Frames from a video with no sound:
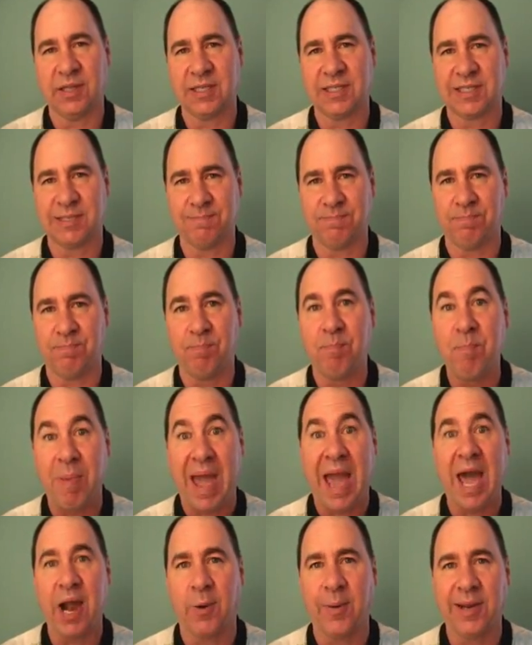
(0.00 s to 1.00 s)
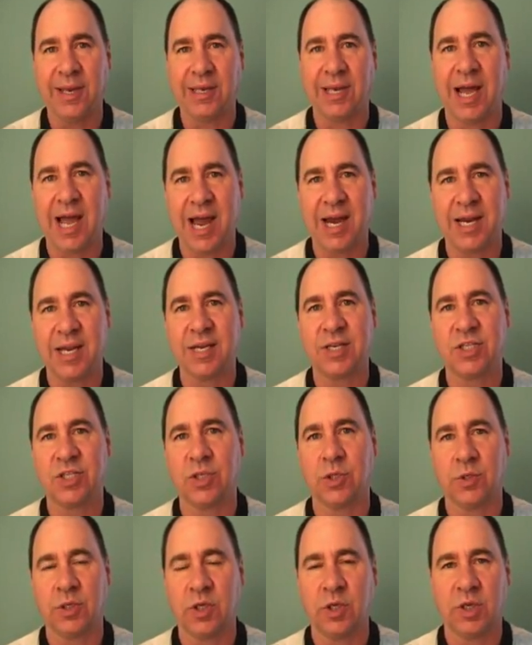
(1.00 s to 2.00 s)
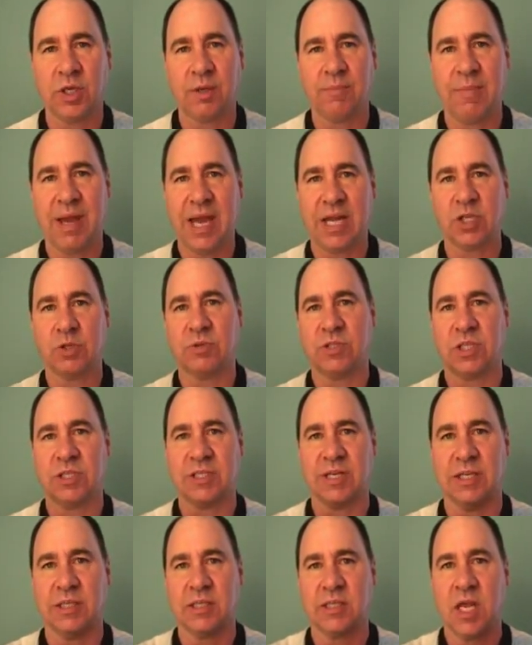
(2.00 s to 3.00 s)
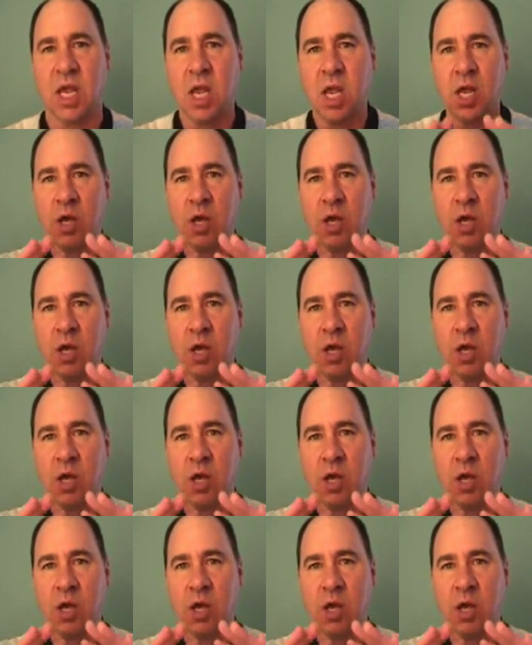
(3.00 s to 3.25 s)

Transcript: this battery light into, and you can imagine it was just like this,